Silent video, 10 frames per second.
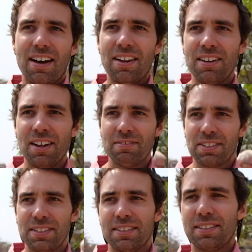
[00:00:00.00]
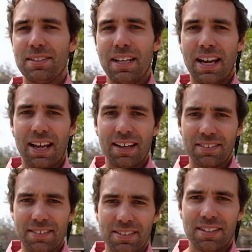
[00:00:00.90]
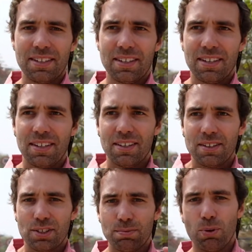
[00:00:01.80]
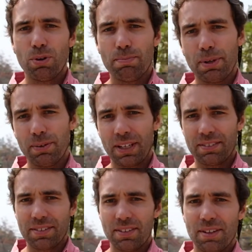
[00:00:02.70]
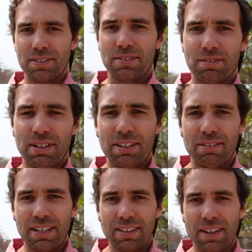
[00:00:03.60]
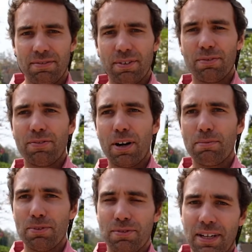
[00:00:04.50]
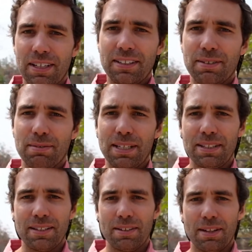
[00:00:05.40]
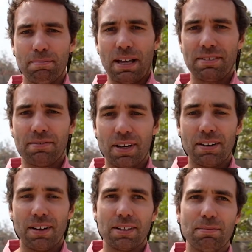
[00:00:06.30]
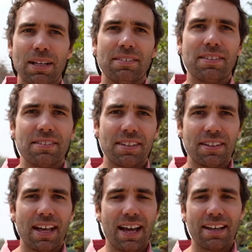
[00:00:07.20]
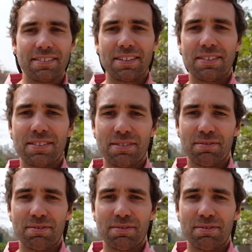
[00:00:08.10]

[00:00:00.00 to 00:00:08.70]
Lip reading: I love a city that has smaller buildings and lots of greenery. They feel far more friendly to me than the massive high-rise places, and that has this